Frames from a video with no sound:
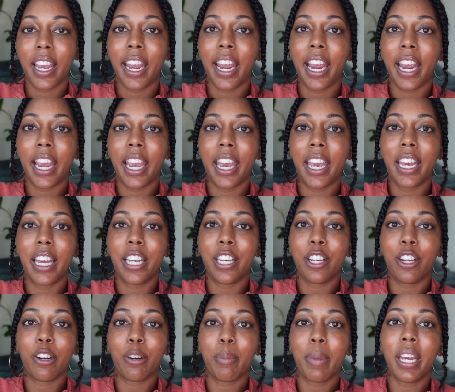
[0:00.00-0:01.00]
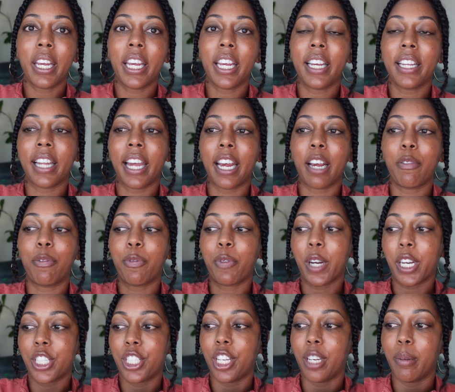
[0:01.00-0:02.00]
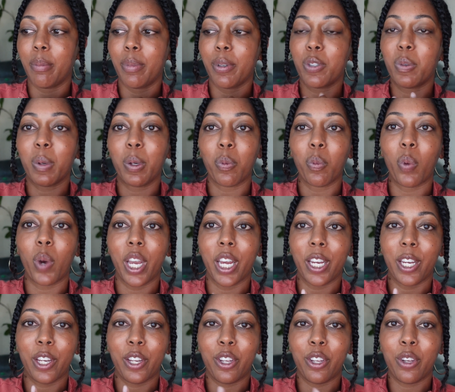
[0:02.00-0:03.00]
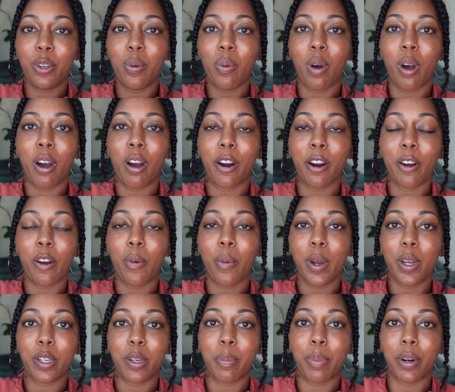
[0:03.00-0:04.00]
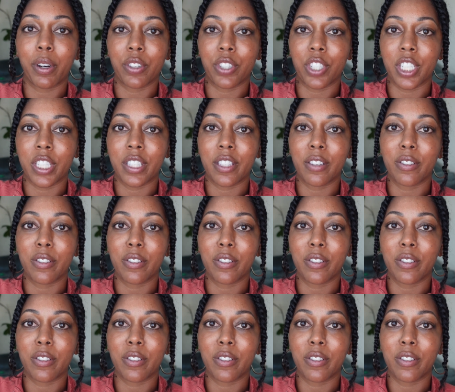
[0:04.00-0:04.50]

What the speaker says: and you're making like friction between what you are going to purchase.